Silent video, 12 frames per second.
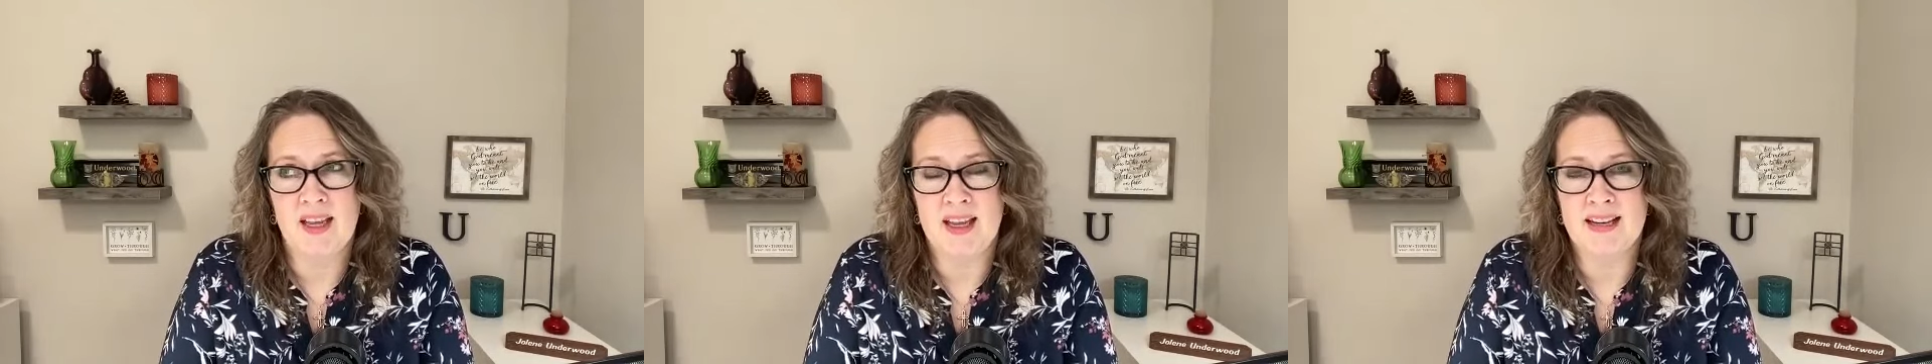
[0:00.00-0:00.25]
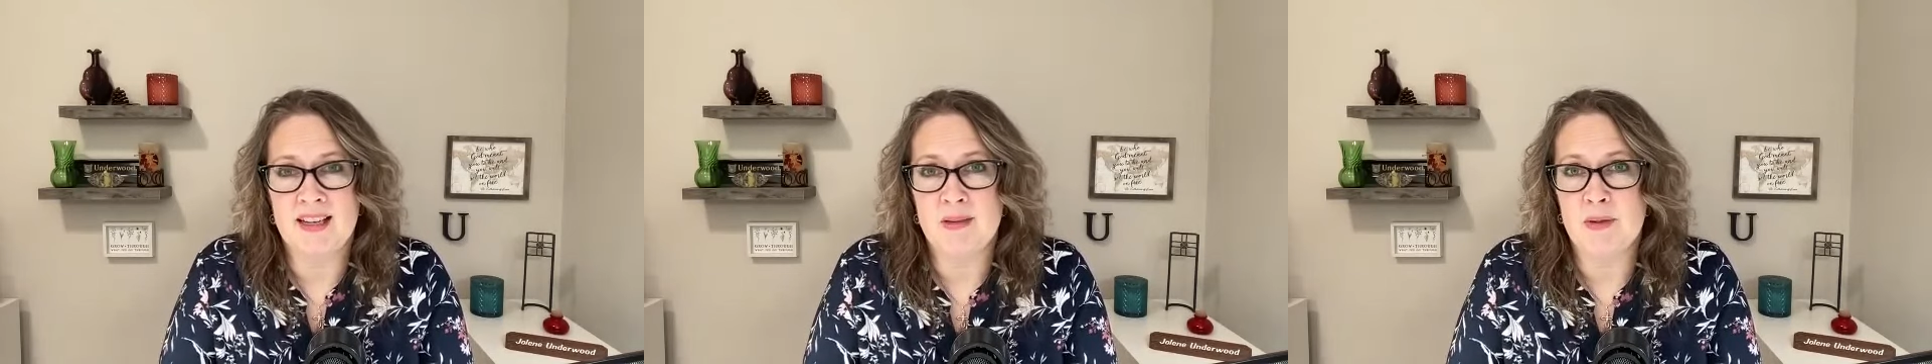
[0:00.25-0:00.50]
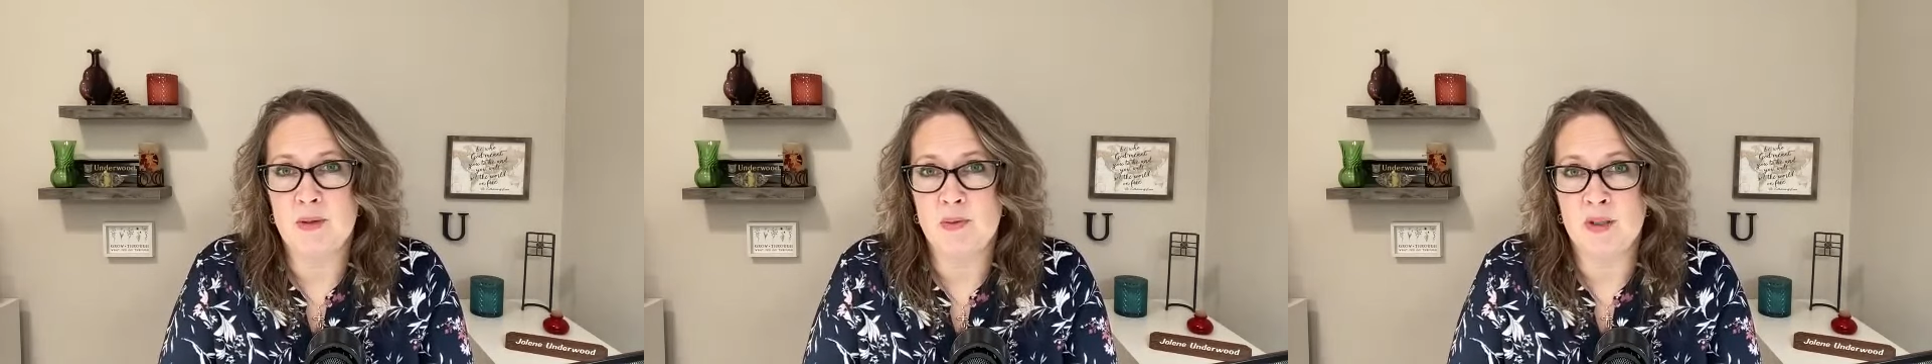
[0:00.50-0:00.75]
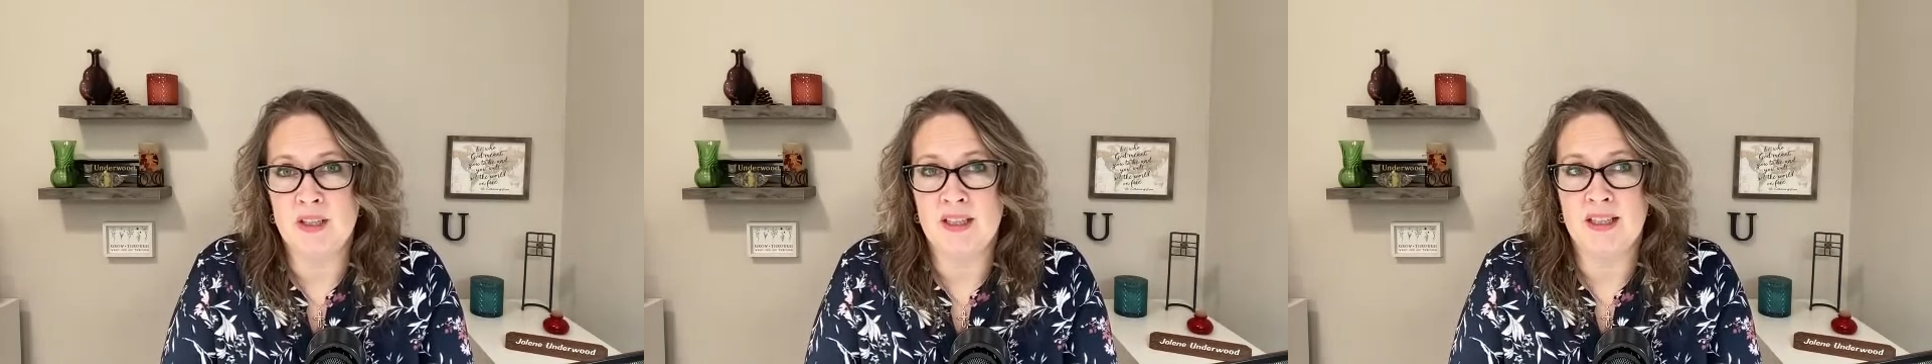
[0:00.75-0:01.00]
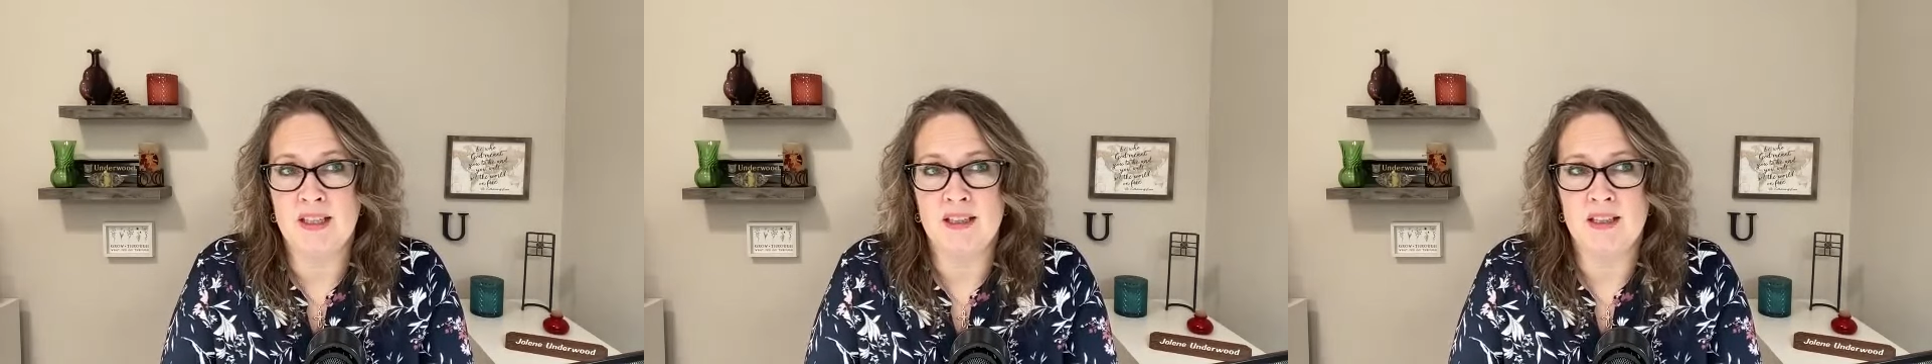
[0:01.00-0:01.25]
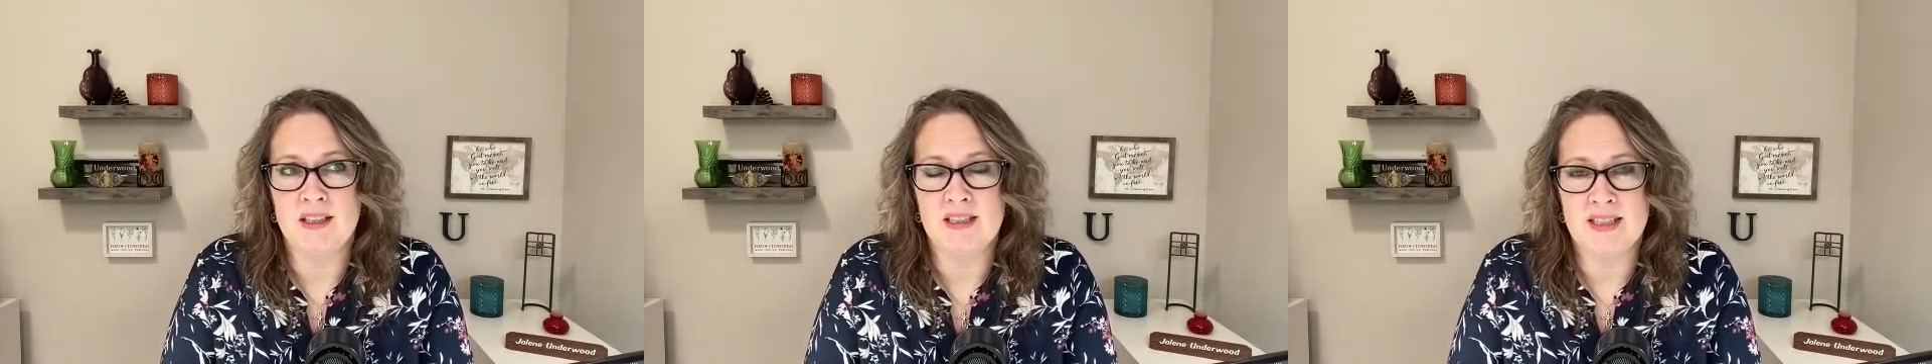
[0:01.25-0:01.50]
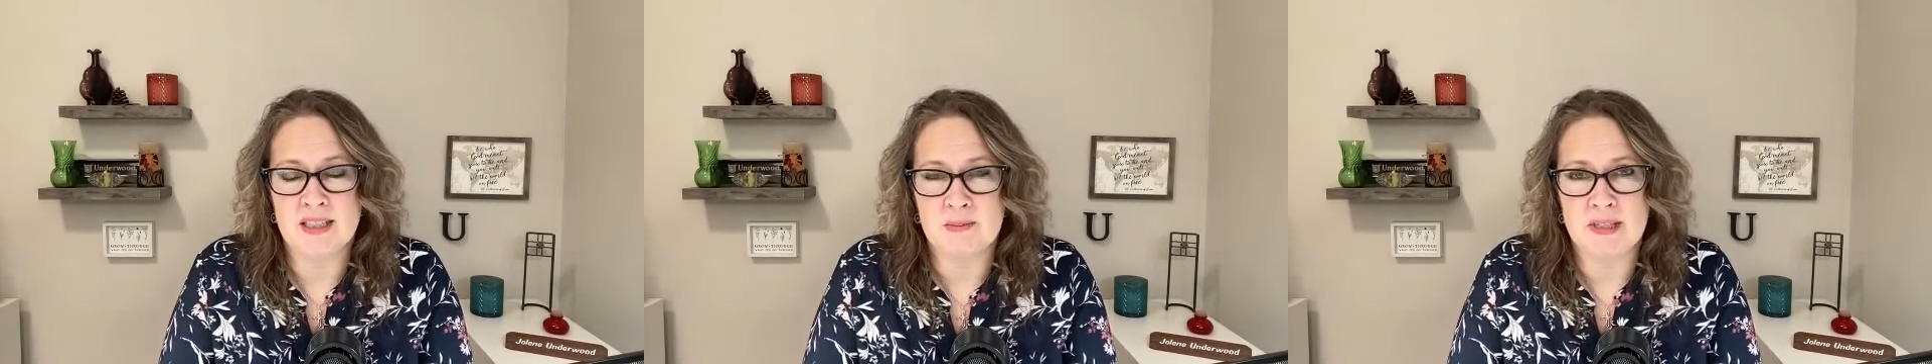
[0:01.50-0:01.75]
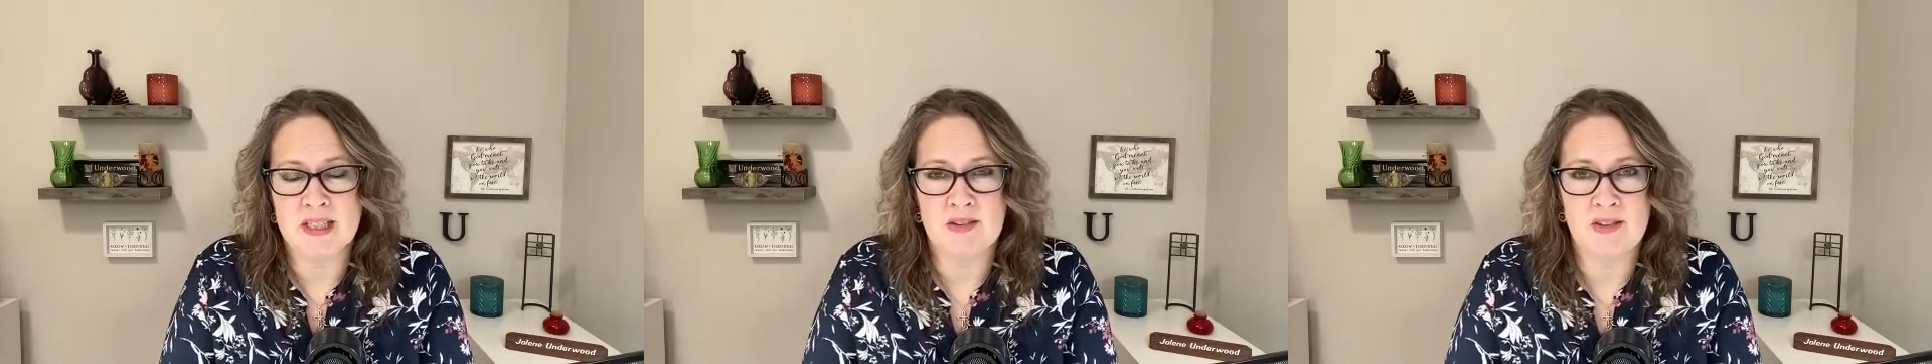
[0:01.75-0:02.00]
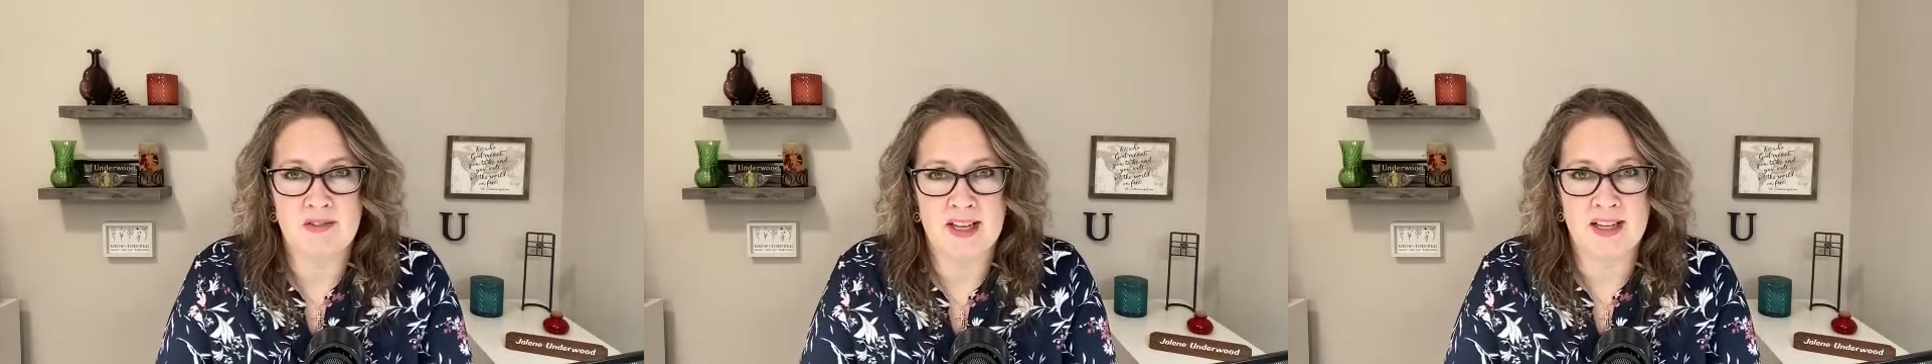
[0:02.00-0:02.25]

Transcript: And it can be really dismissive and